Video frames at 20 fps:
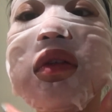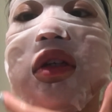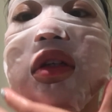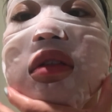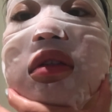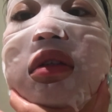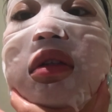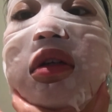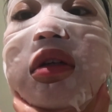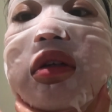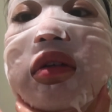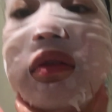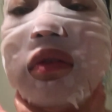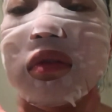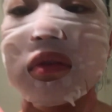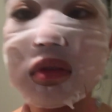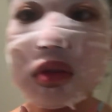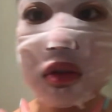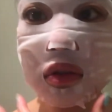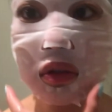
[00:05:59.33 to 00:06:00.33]

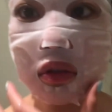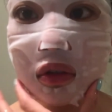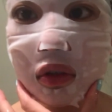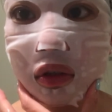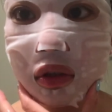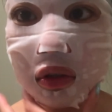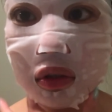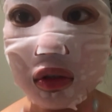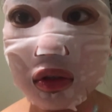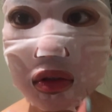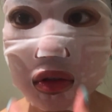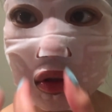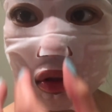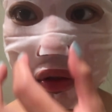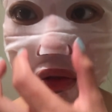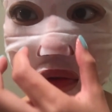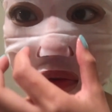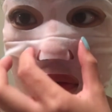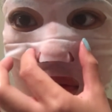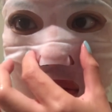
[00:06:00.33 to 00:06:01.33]
facelift.
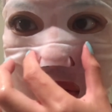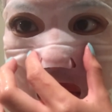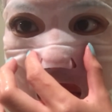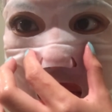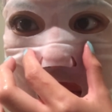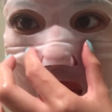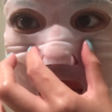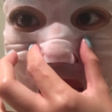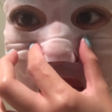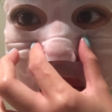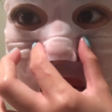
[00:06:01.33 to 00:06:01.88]
So hopefully that'll work.